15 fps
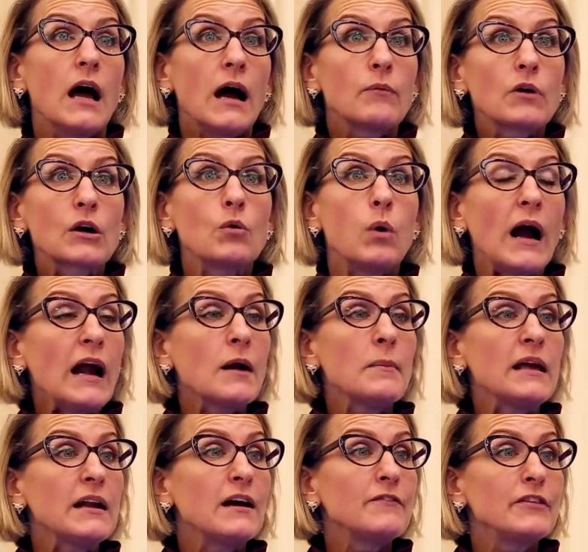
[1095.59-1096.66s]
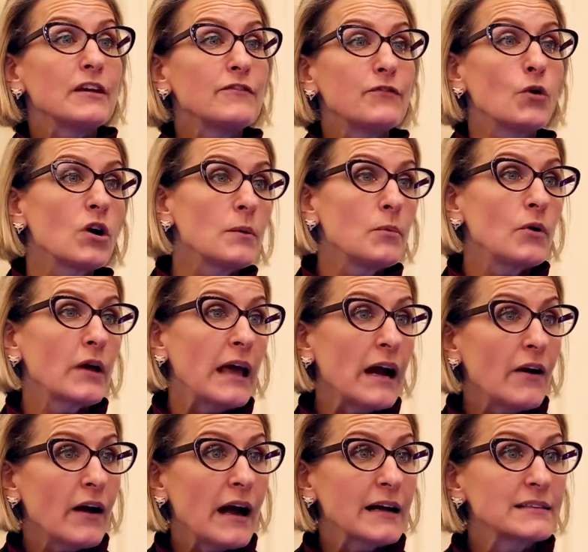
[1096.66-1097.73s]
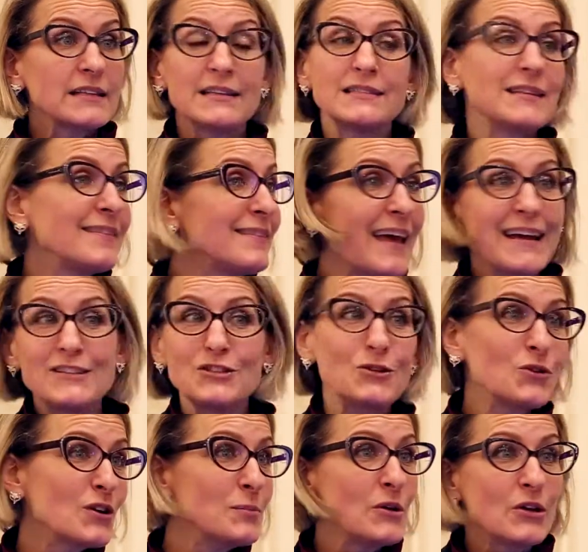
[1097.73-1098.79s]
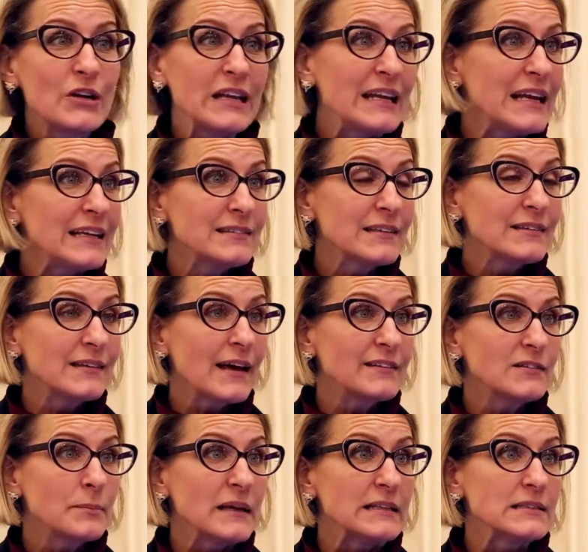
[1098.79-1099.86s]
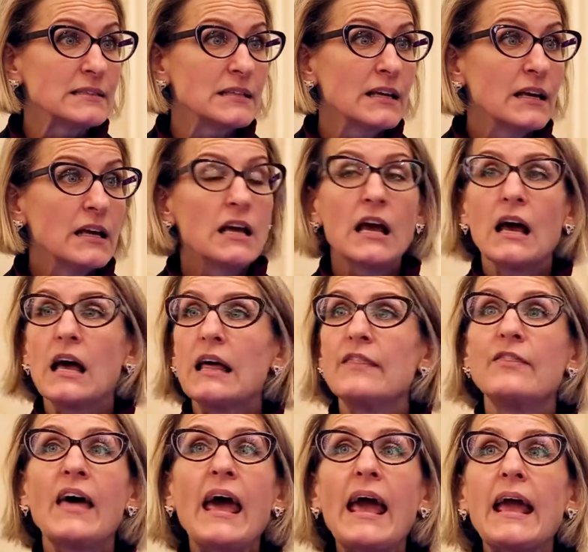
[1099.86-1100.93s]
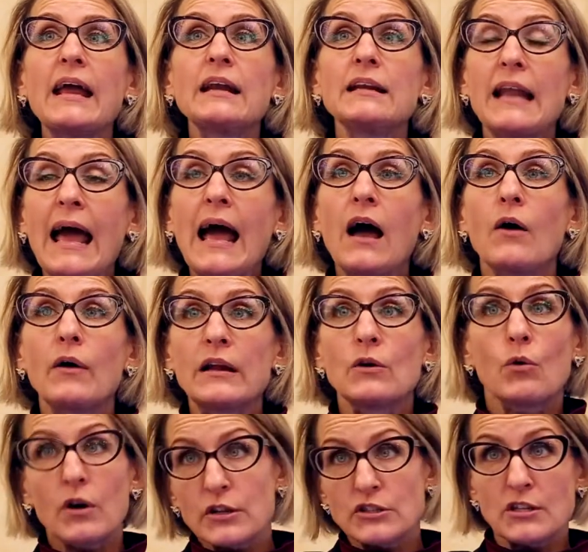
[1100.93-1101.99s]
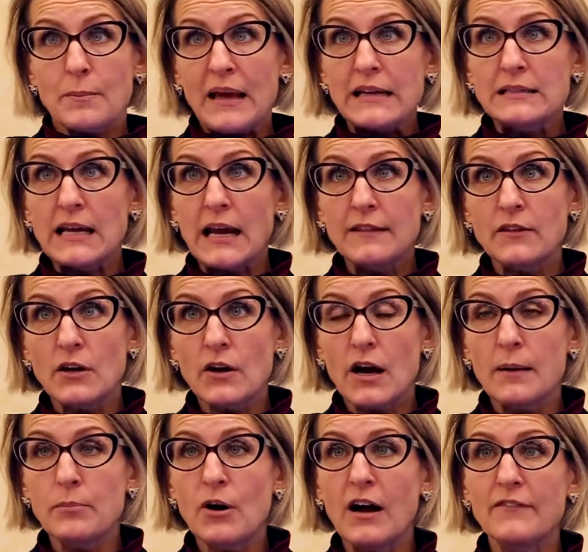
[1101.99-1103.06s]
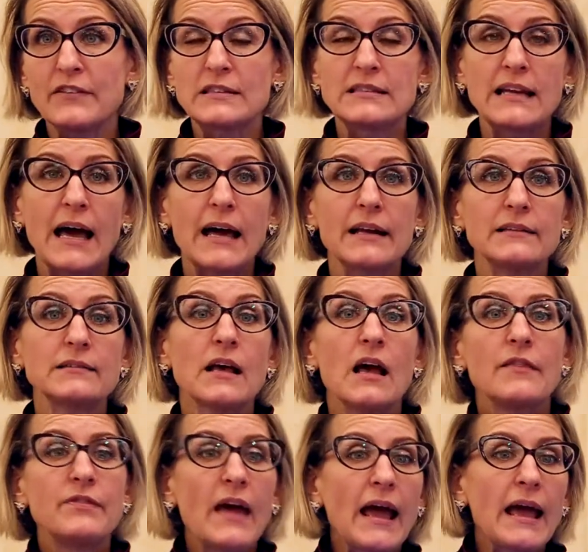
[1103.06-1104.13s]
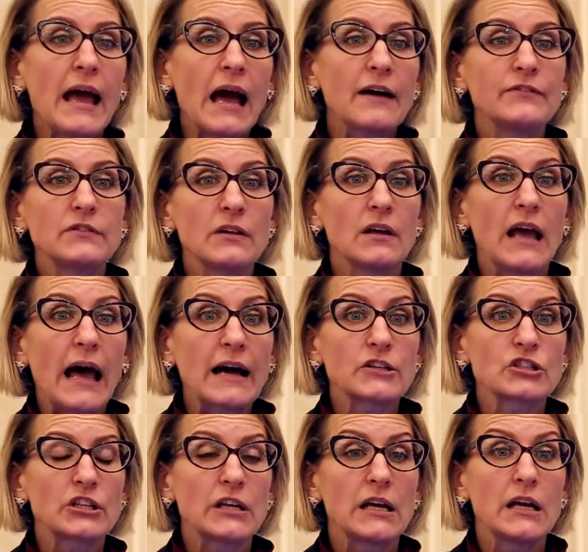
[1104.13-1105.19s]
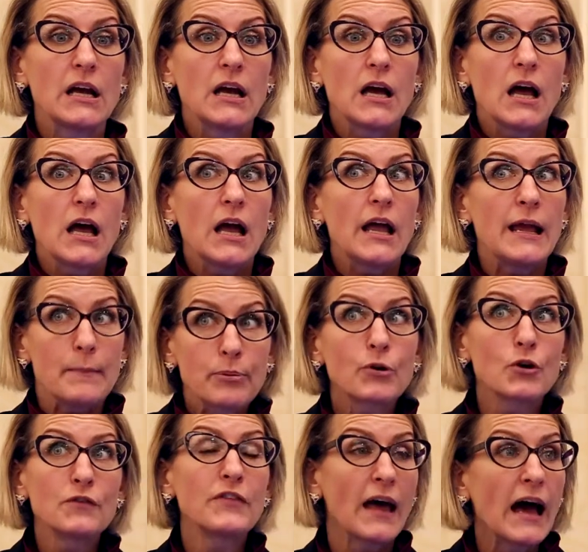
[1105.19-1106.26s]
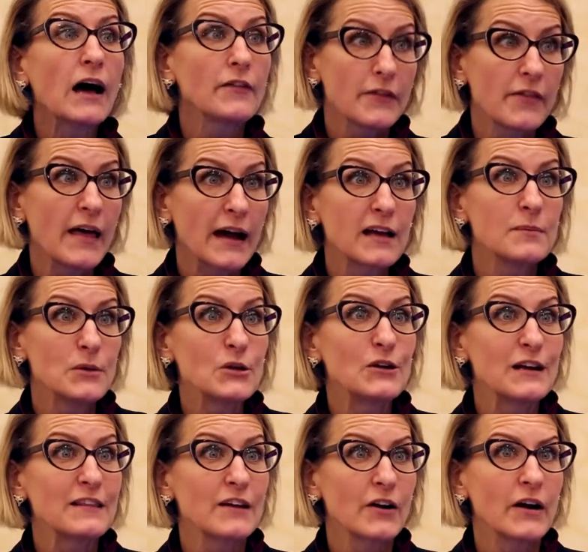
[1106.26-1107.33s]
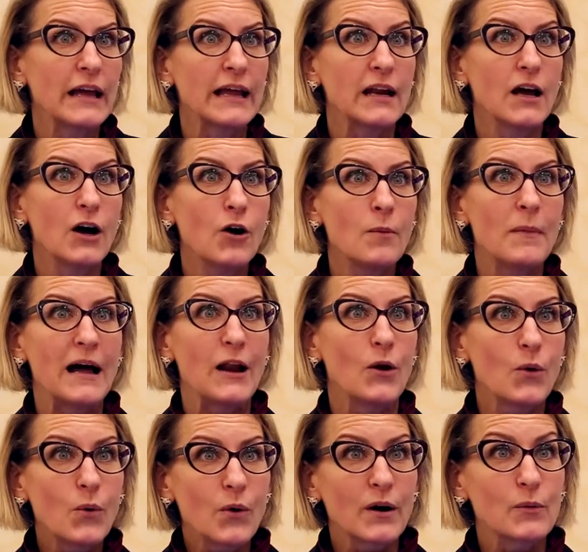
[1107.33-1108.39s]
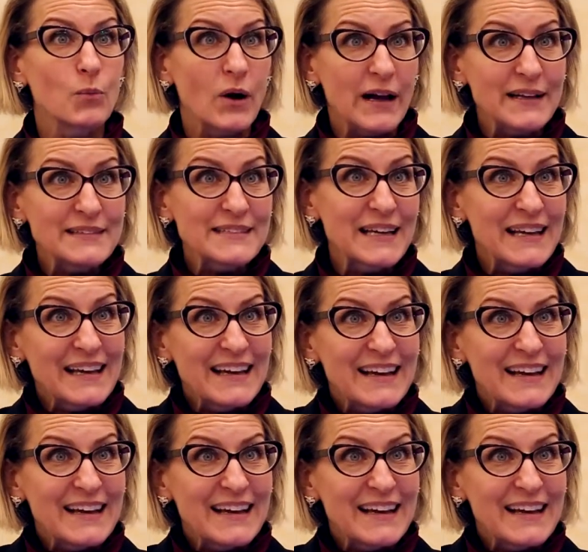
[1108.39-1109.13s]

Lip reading: A requirement of the Affordable Care Act is that they do community needs assessments. They now, in order to maintain their nonprofit status, they have to actually improve the health of that community they're in. Oh my Lord, what?